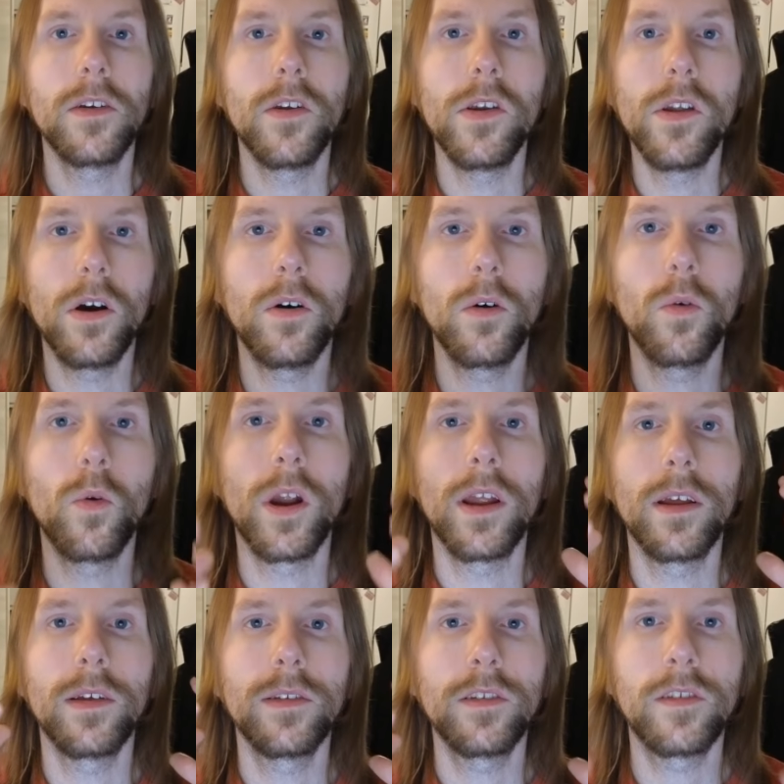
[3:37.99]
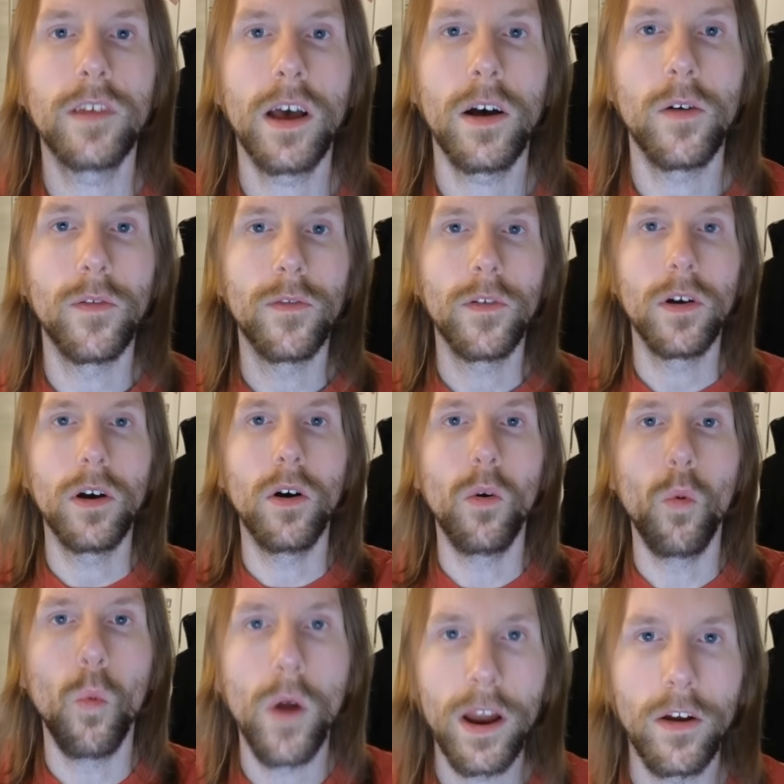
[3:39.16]
No
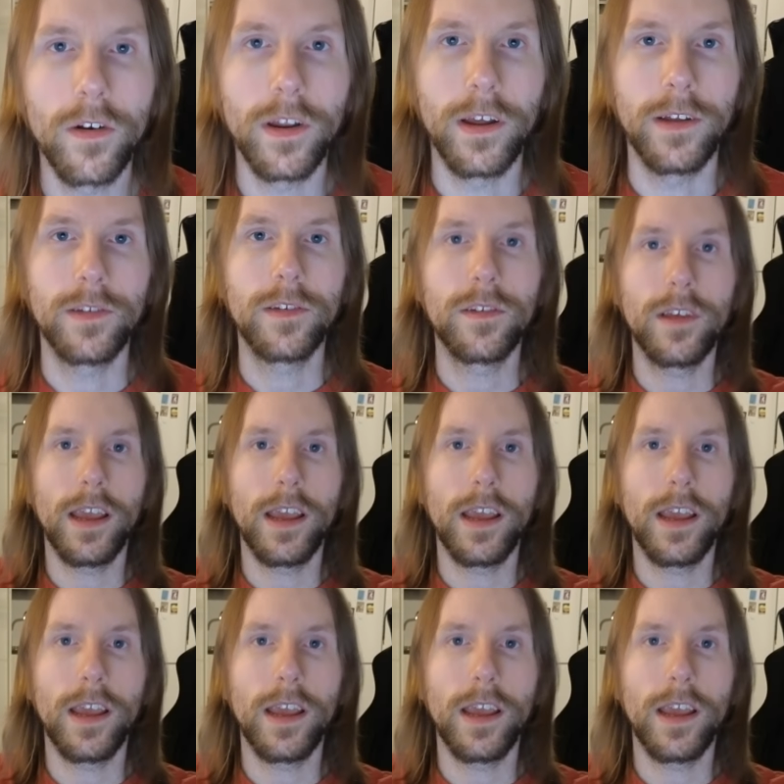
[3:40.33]
self-awareness,